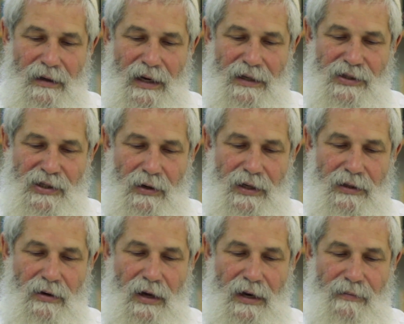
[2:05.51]
La'asot
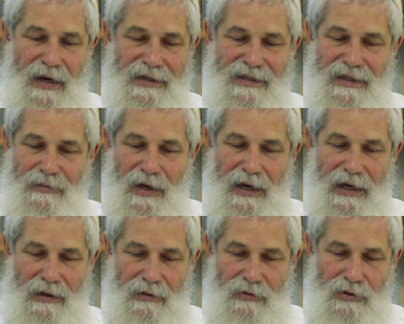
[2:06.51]
et kol ha'ma'asim
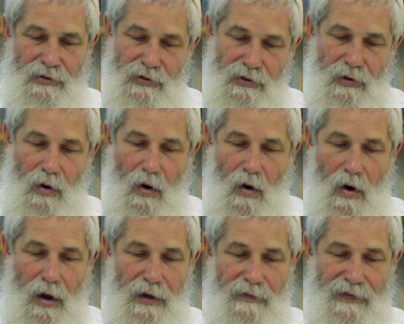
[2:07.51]
ha'elu, to do
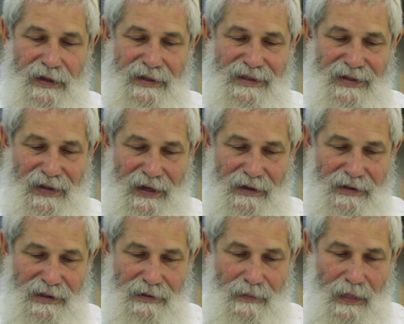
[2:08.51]
all of these
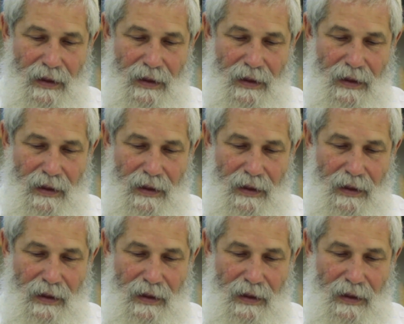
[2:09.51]
things.